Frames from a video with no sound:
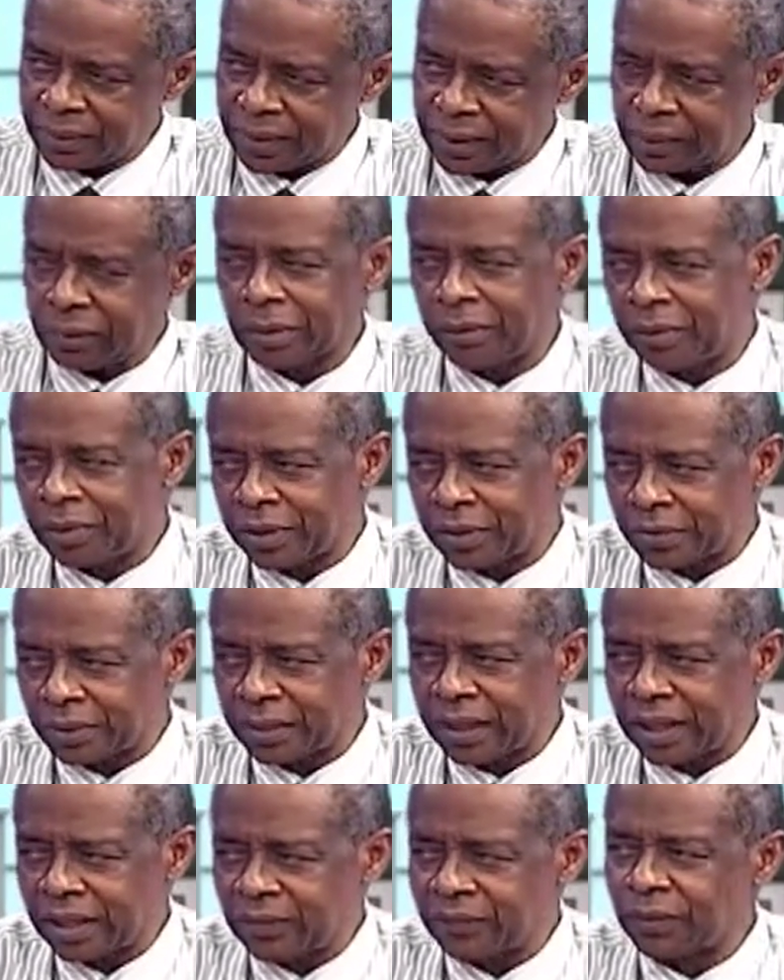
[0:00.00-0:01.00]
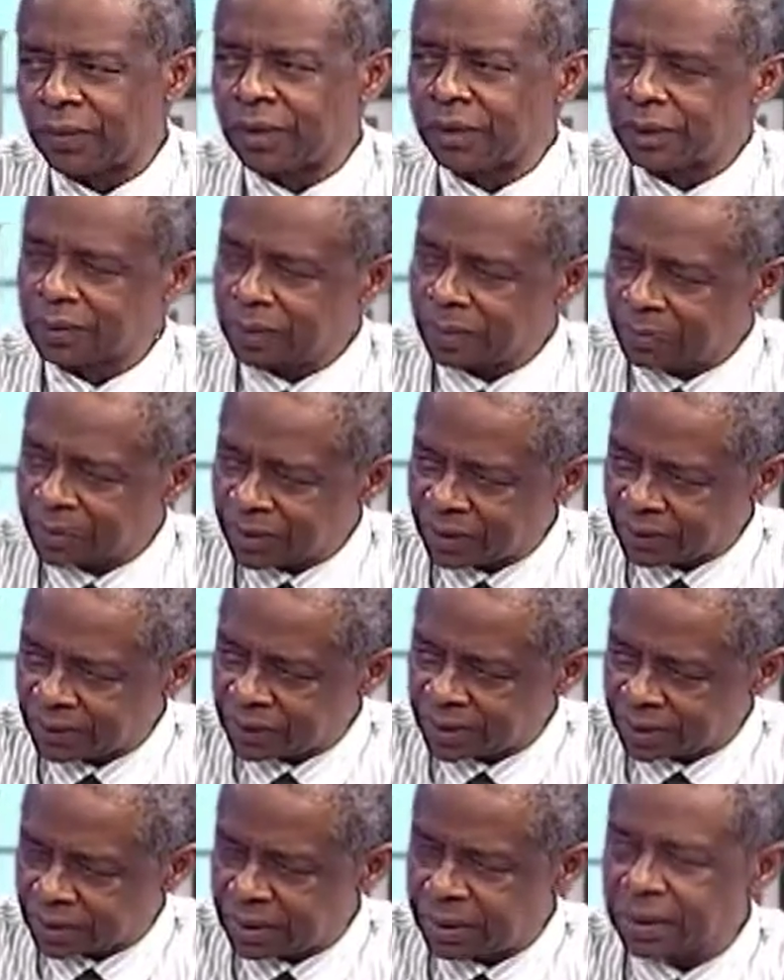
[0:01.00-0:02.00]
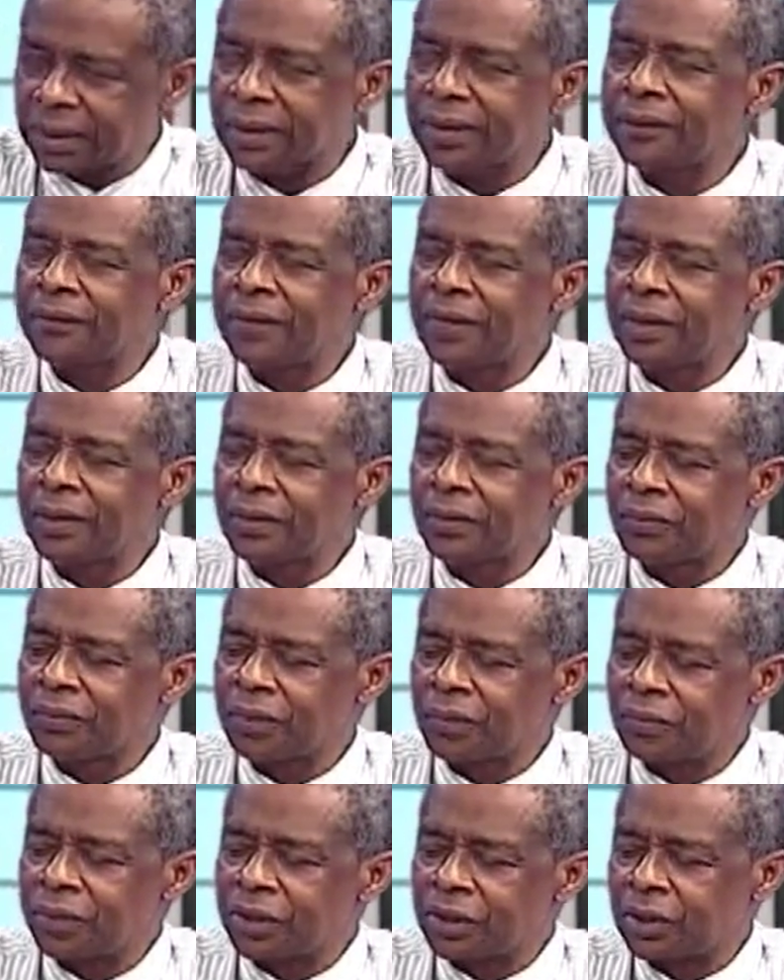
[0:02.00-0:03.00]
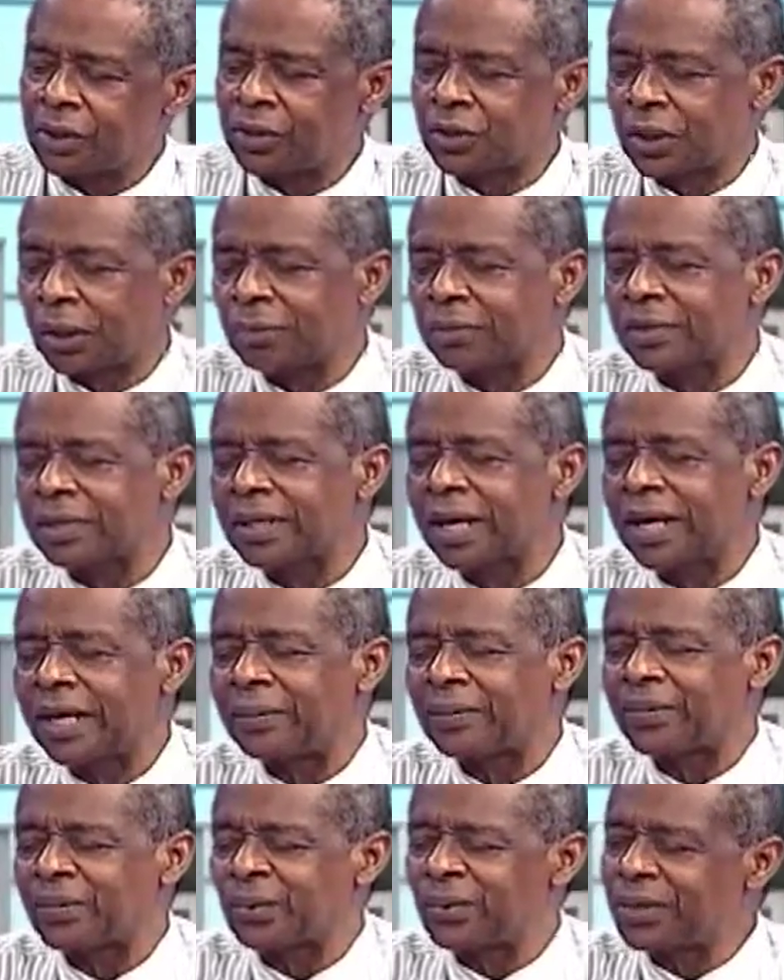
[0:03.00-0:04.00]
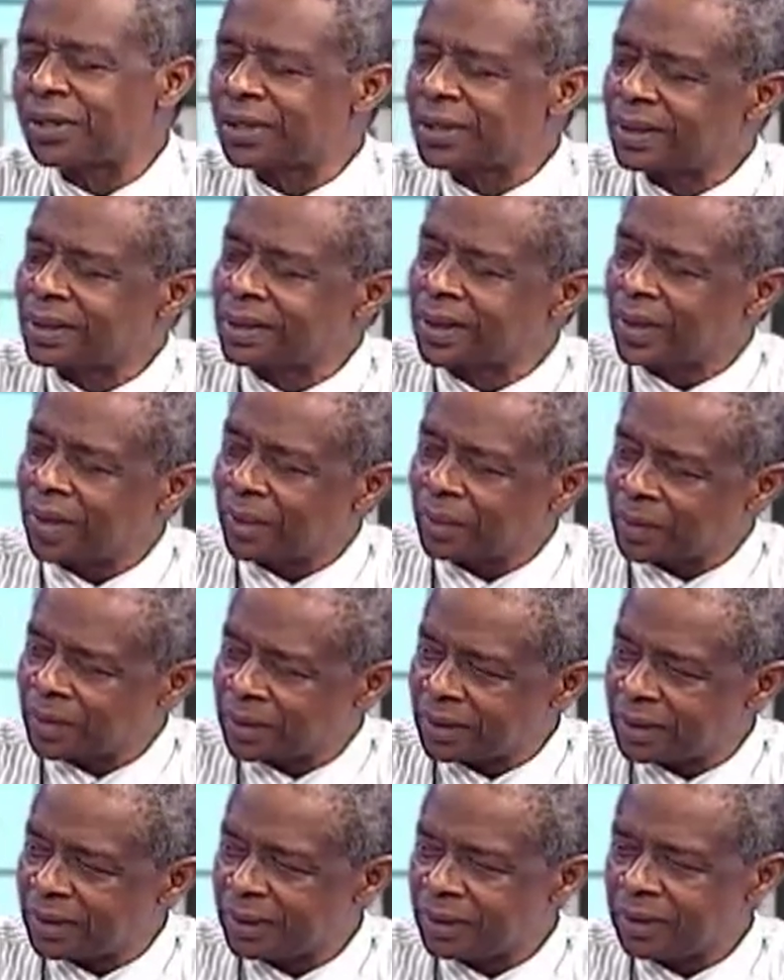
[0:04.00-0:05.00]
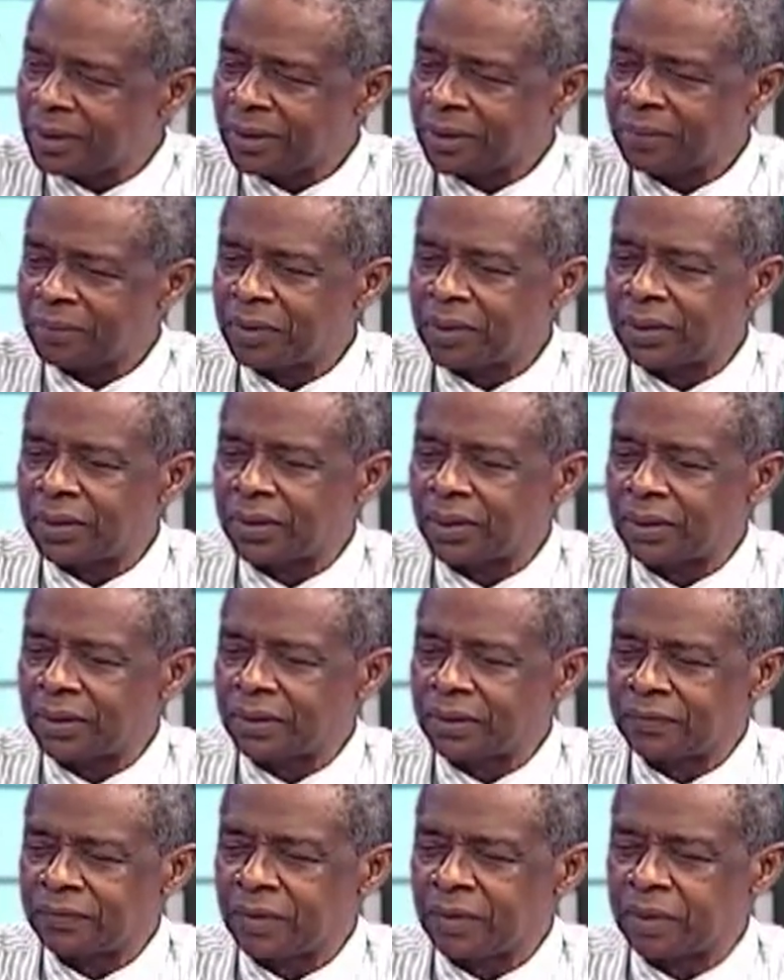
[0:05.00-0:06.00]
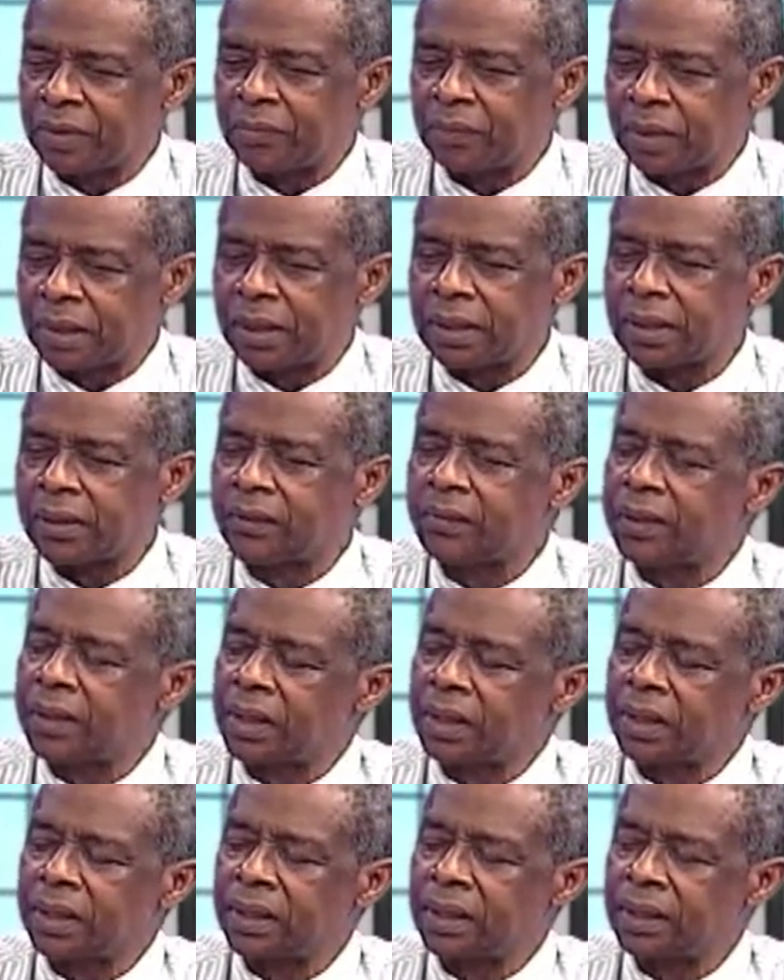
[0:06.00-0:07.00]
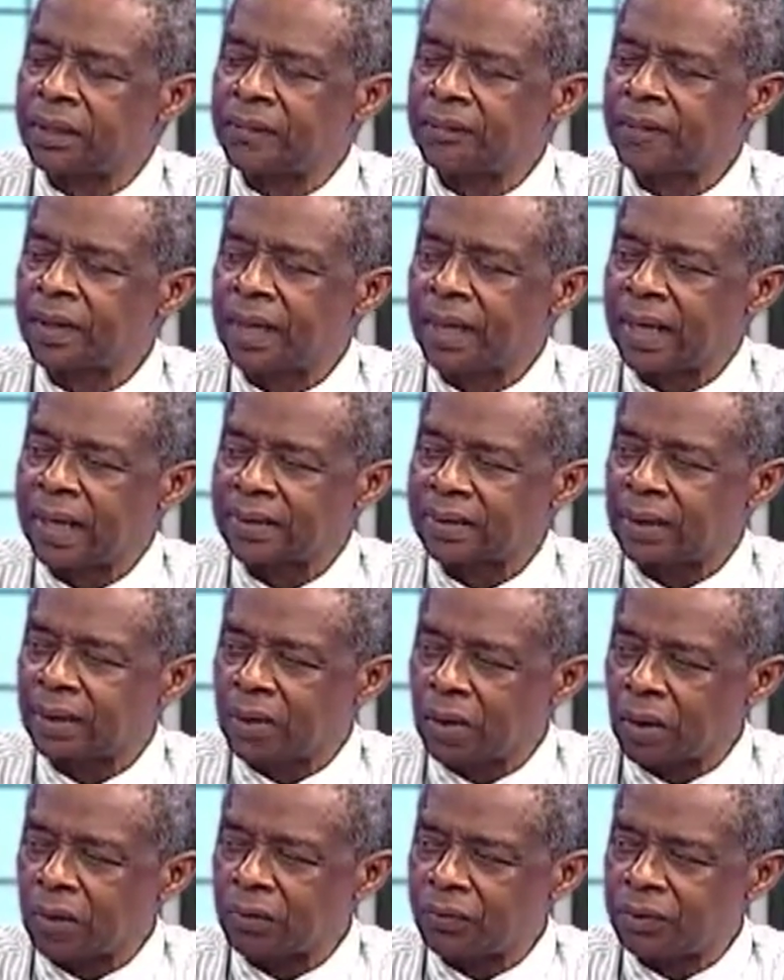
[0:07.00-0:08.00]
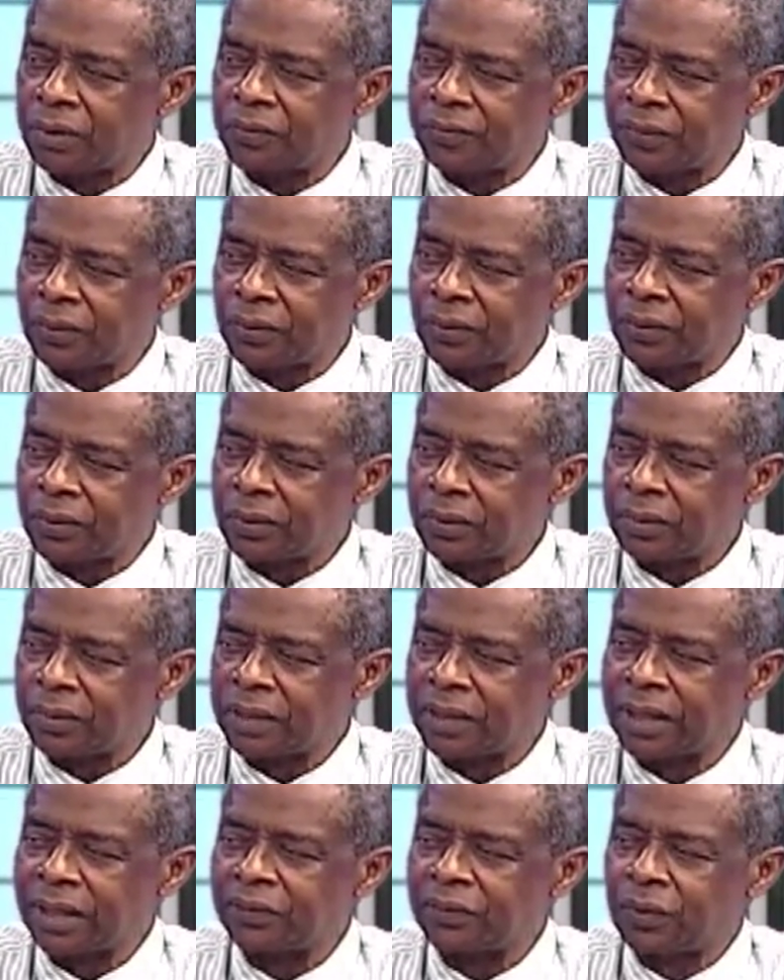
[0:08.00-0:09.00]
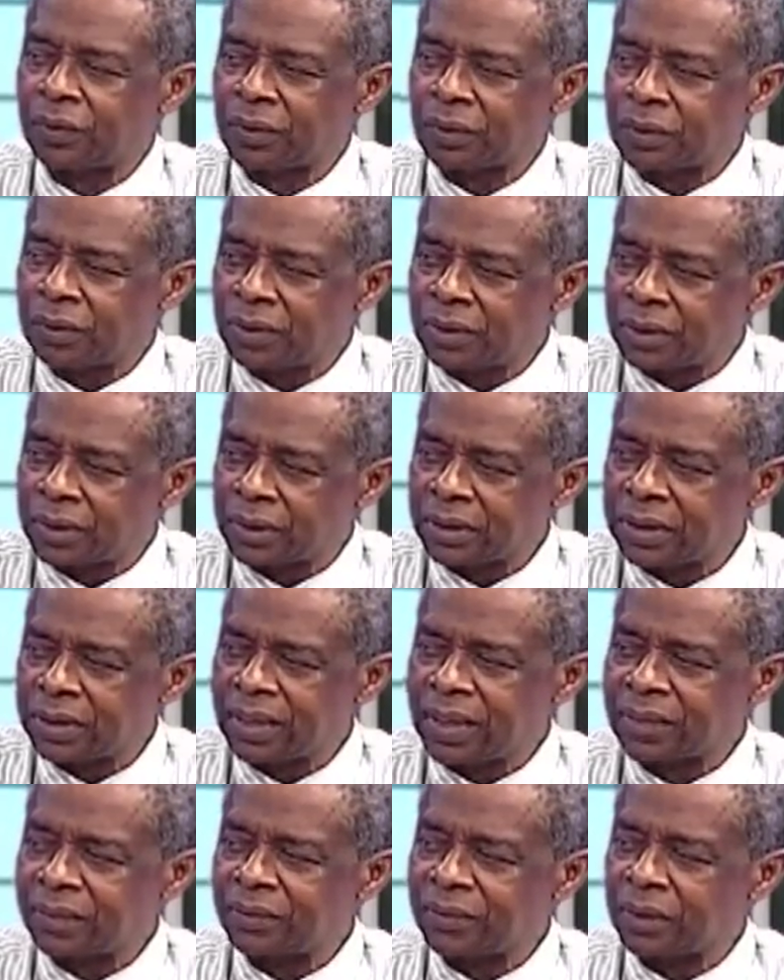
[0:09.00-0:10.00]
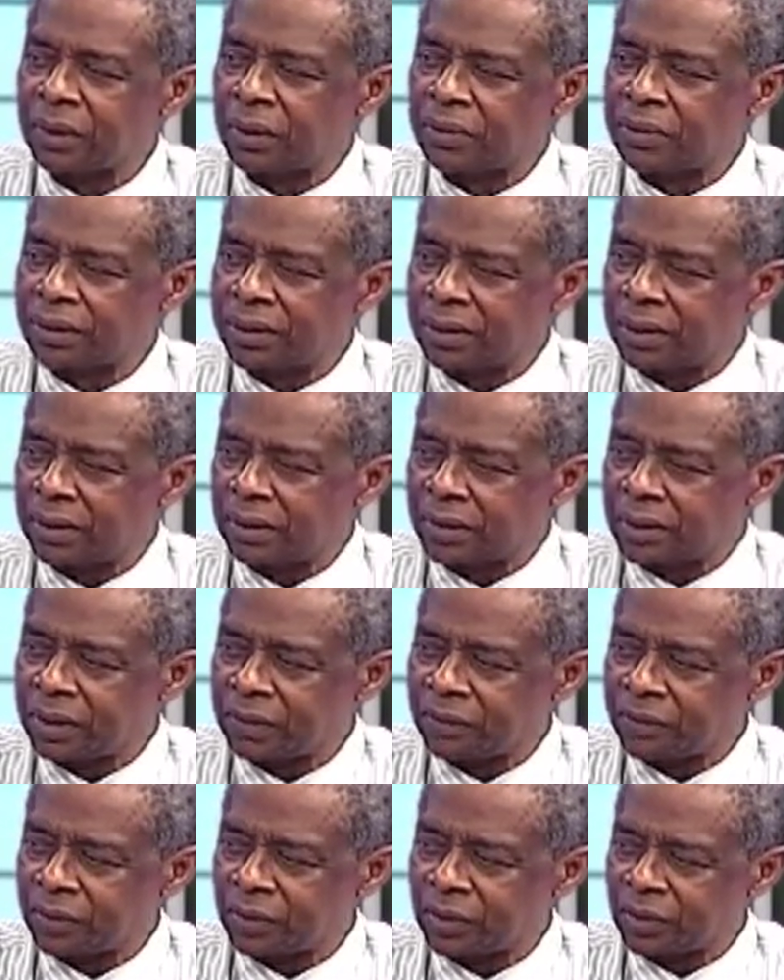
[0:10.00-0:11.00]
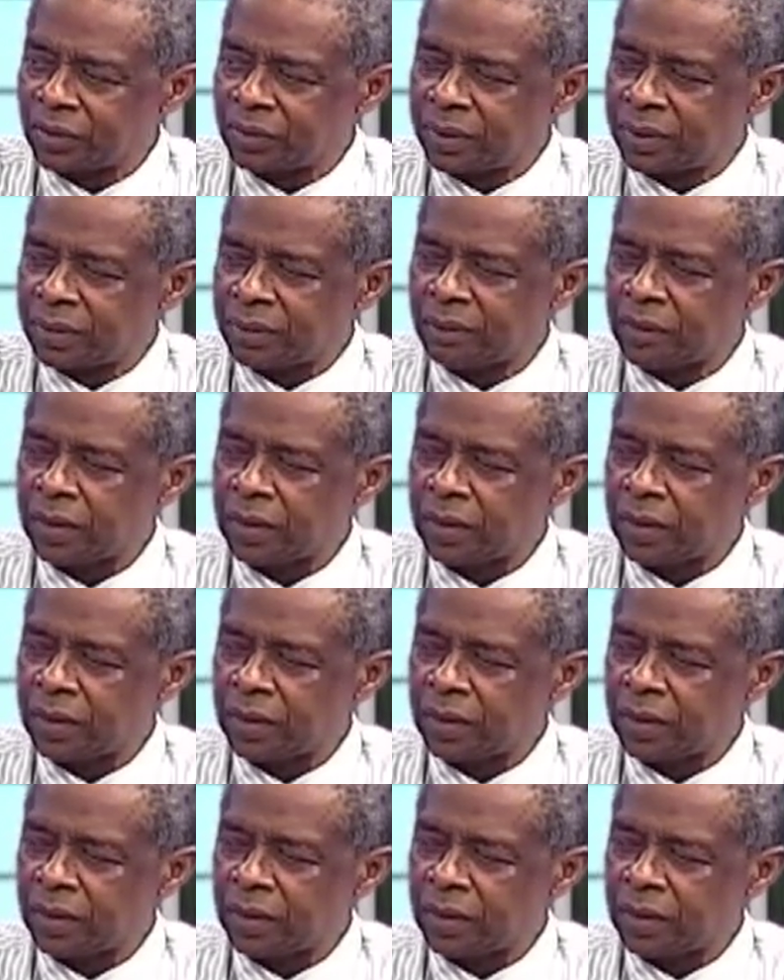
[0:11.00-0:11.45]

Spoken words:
It competes with asphalt, it competes with steel, with which it sometimes works in harmony, because the very building we are in has a concrete floor, but that floor could not stand without steel reinforcement.